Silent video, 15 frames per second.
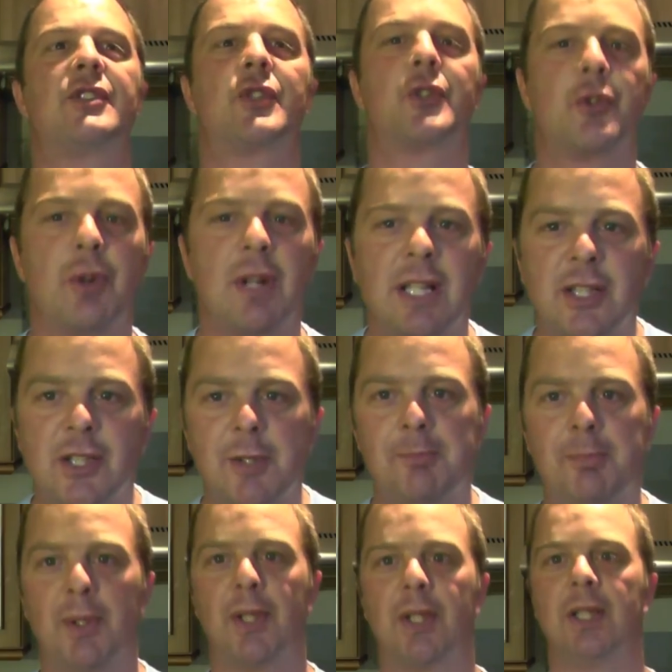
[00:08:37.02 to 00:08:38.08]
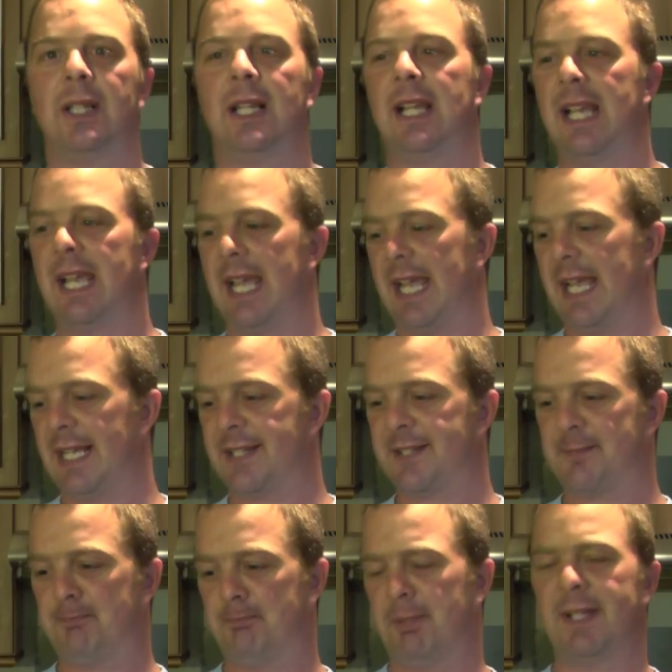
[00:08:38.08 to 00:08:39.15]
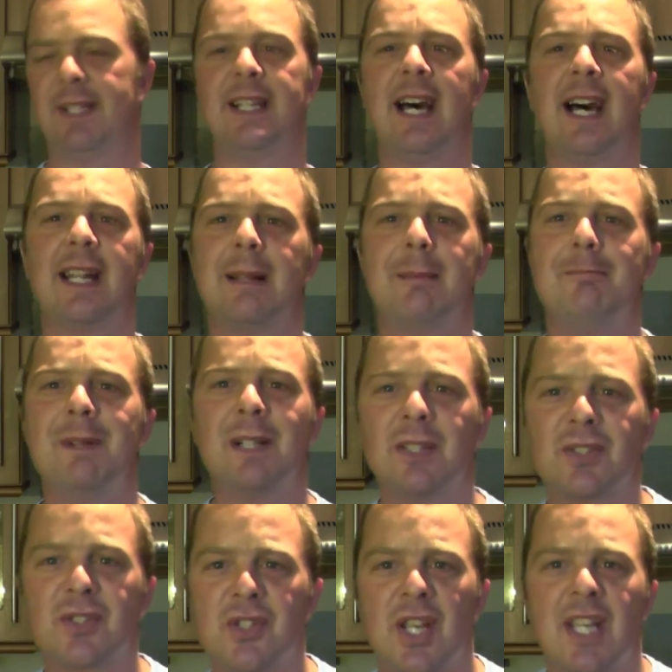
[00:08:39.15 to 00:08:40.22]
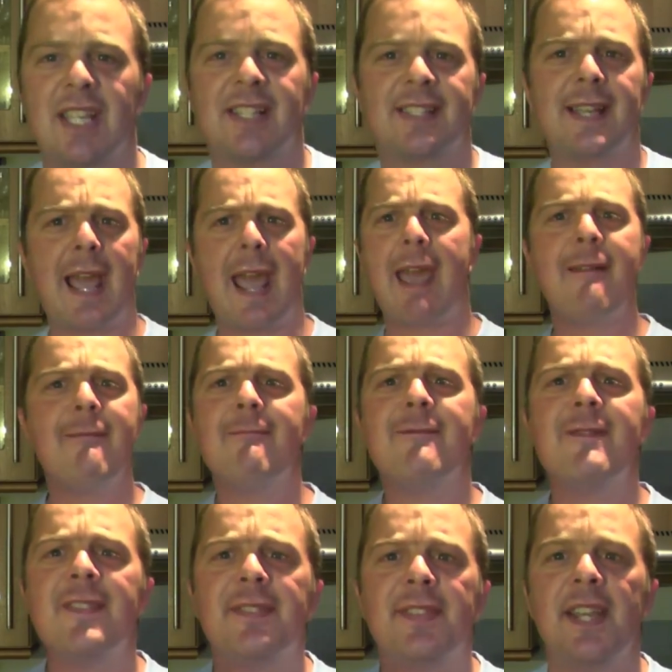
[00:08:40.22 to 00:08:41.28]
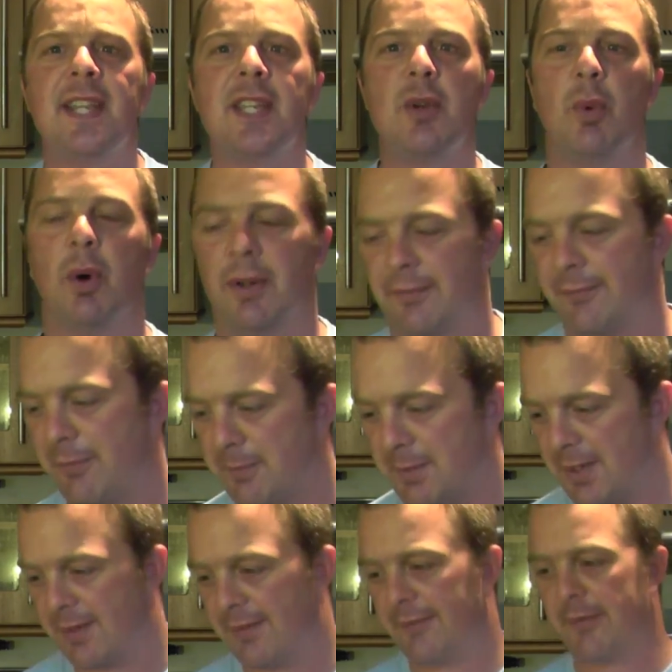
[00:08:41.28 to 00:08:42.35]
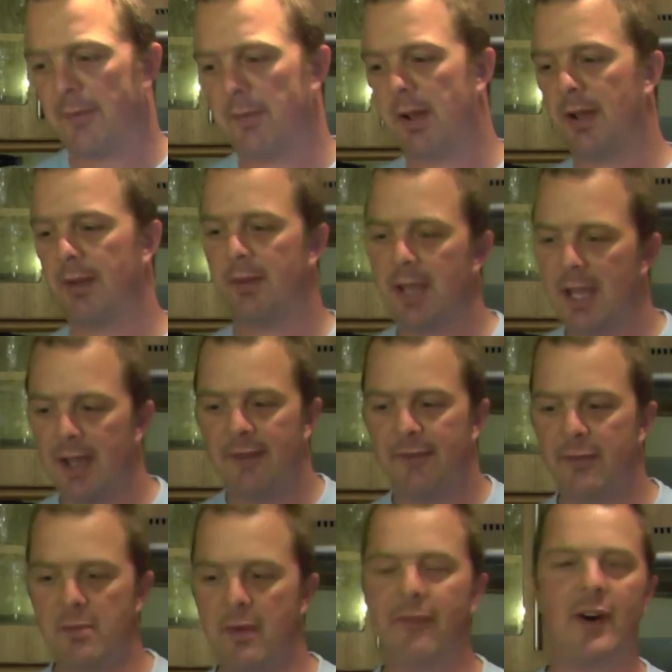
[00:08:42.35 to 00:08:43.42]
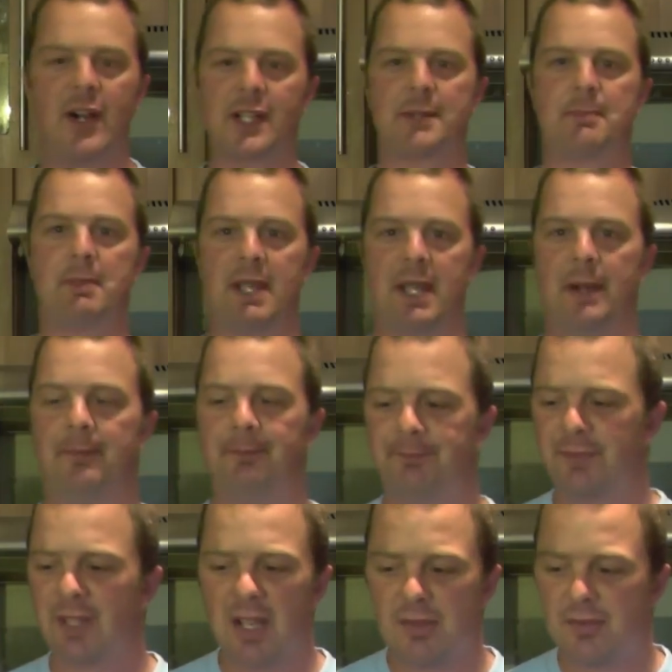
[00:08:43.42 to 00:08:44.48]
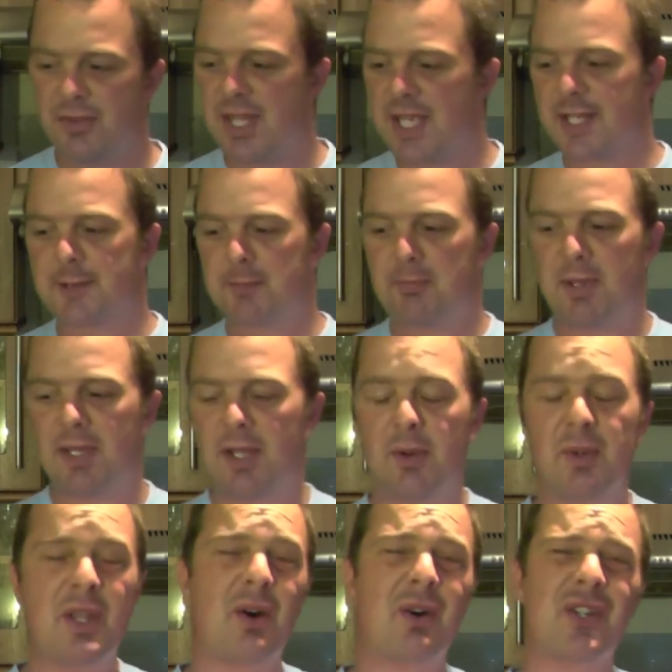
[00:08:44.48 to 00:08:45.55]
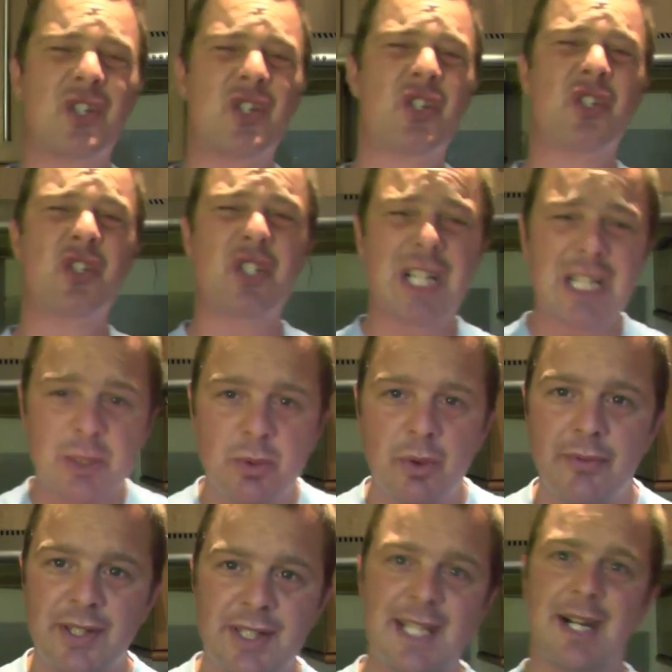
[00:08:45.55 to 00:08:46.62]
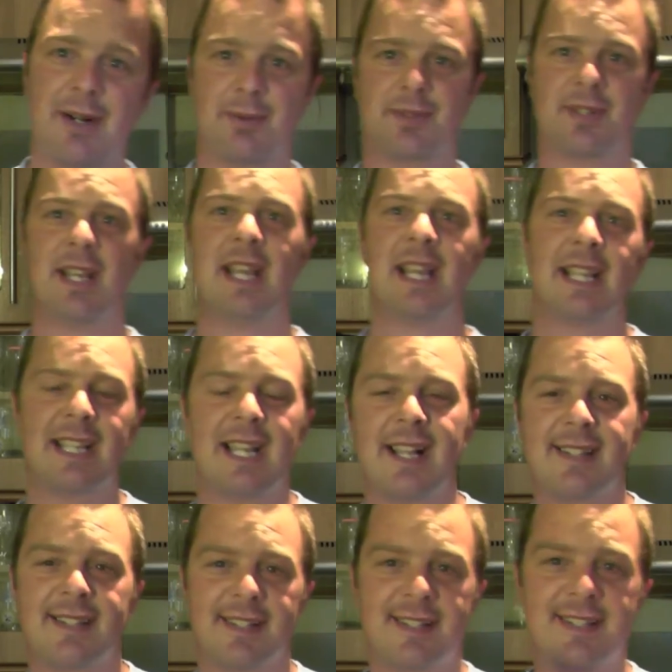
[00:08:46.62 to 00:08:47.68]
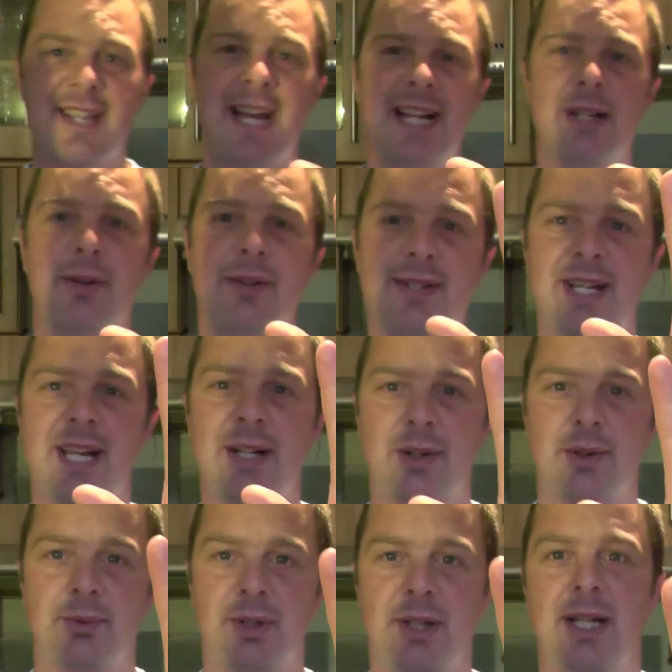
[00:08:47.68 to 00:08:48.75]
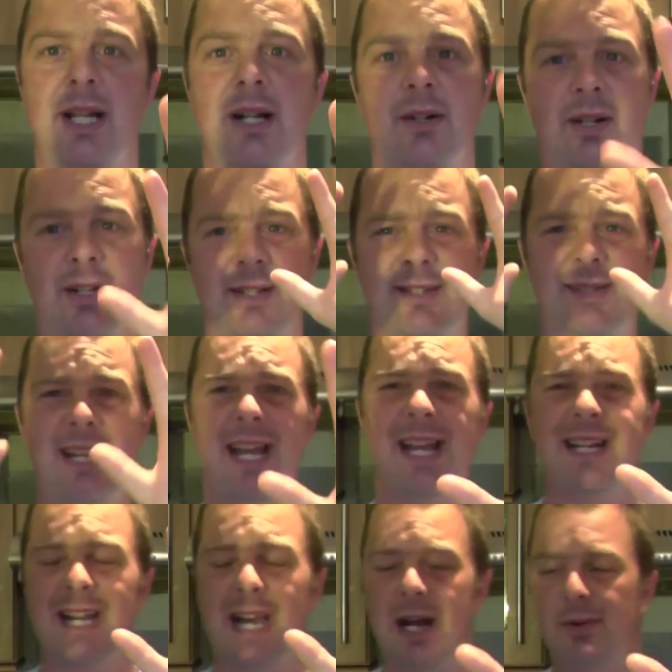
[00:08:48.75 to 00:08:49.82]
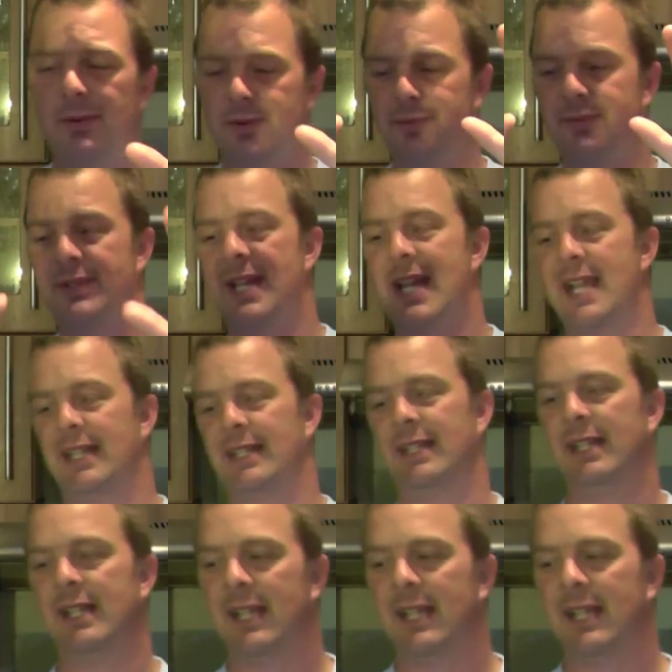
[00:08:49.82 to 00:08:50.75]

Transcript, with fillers: drinkable, it's banana milkshake, it's everything you want from a Weisse beer. This beer, without a shadow of a doubt, gets a 10 out of 10 on the Real Ale Guide. 10 out of 10.